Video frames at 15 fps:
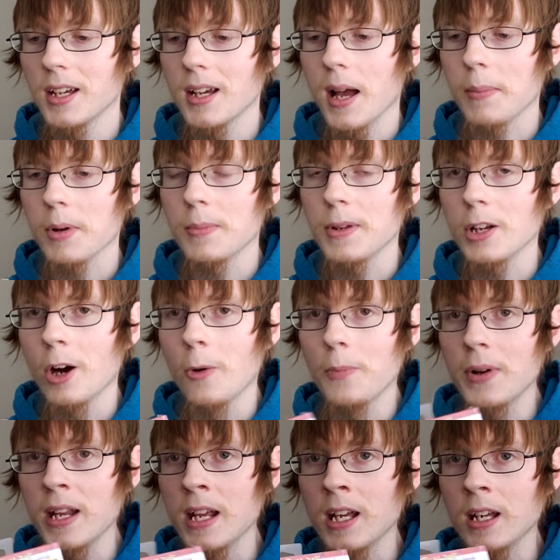I'm going to be
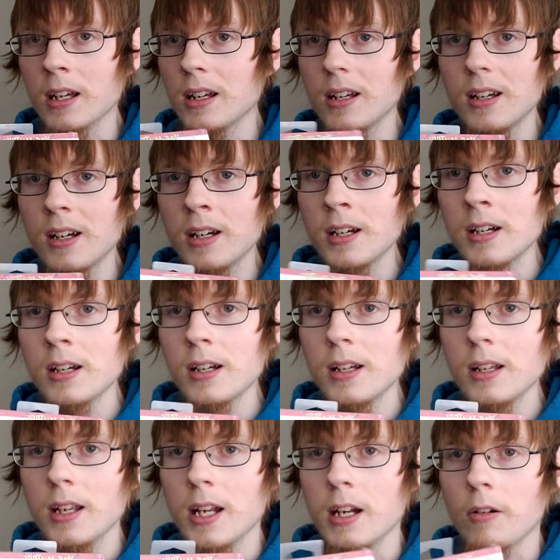opening
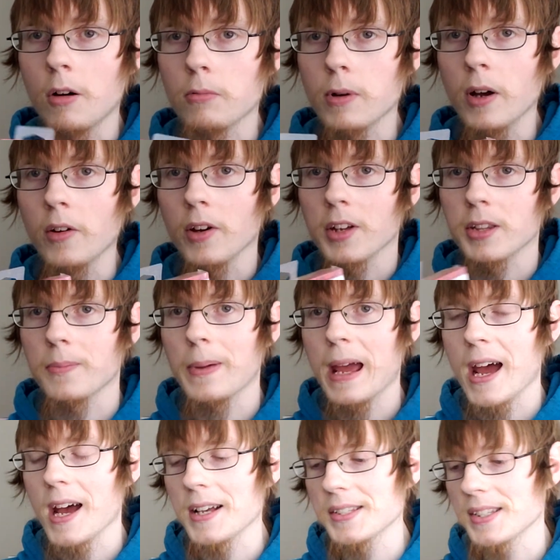a relic of the
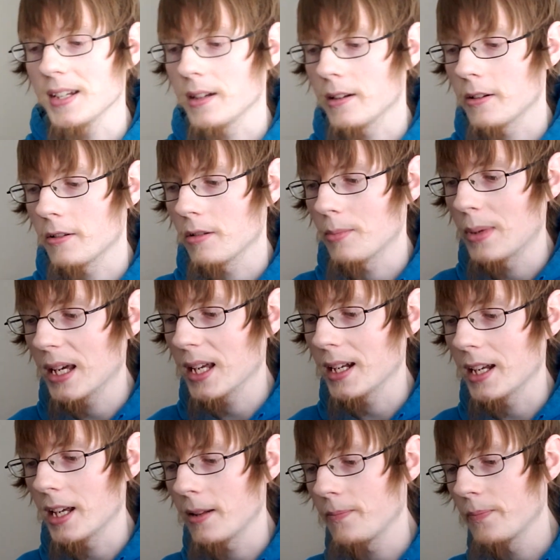past, and making
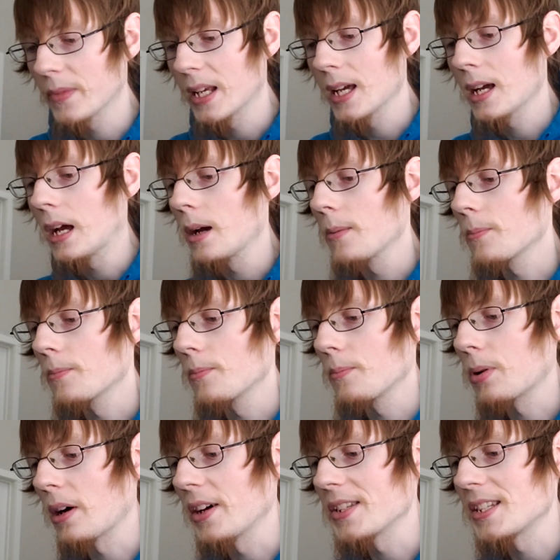it
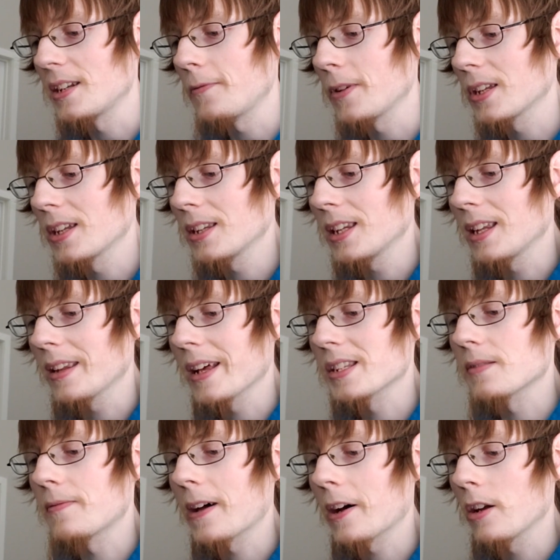probably significantly less
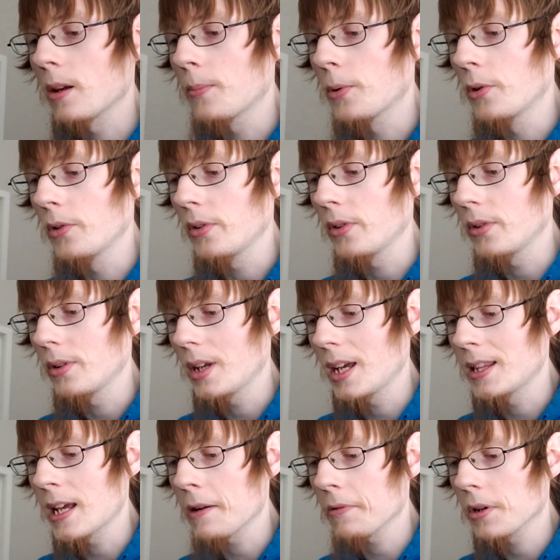valuable
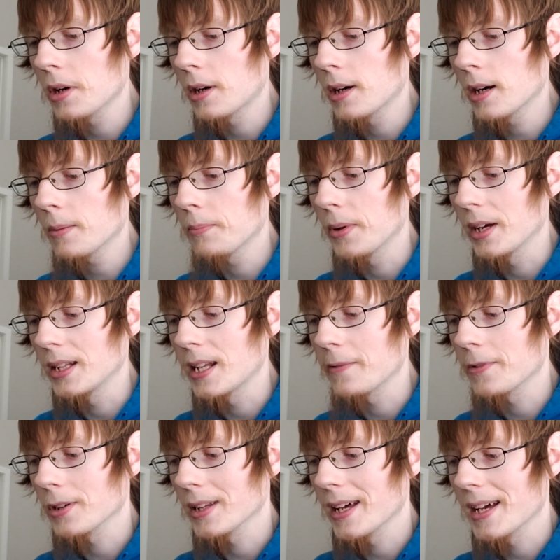in that regard, but
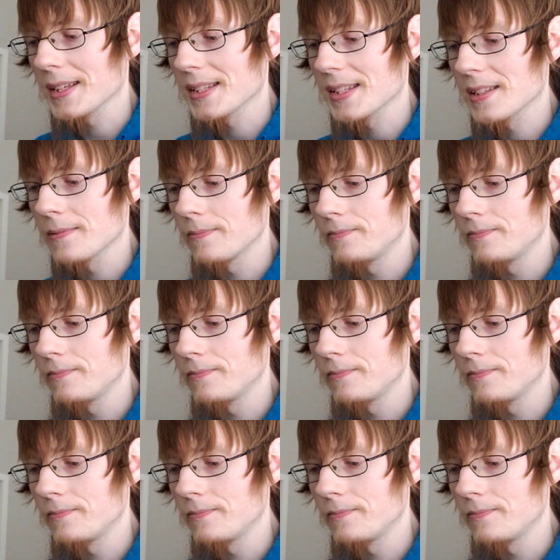nevertheless,